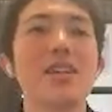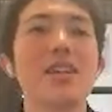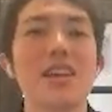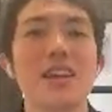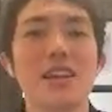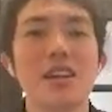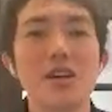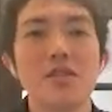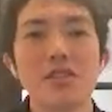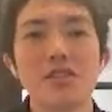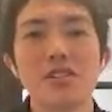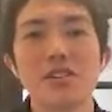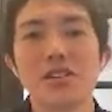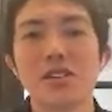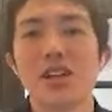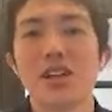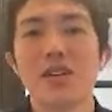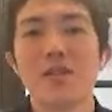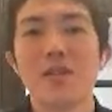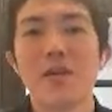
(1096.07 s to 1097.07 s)
Like never
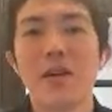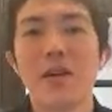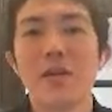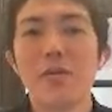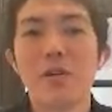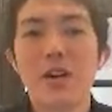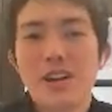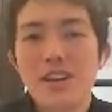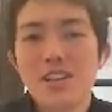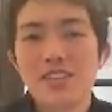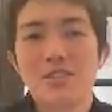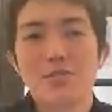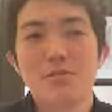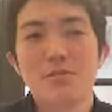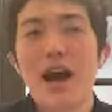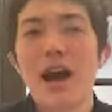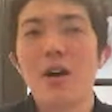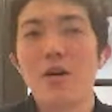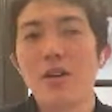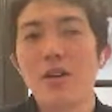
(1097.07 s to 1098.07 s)
like where I need to
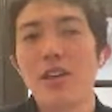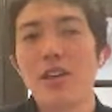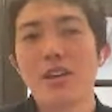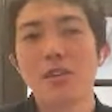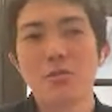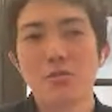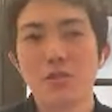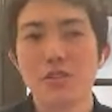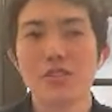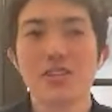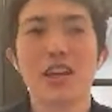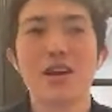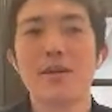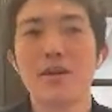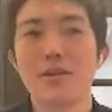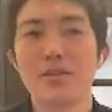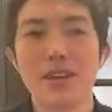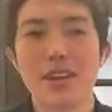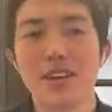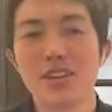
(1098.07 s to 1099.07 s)
power like a real time
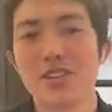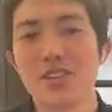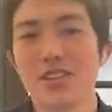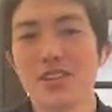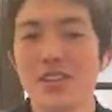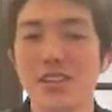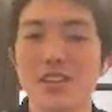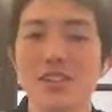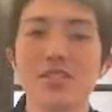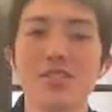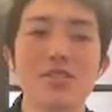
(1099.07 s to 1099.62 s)
application like this.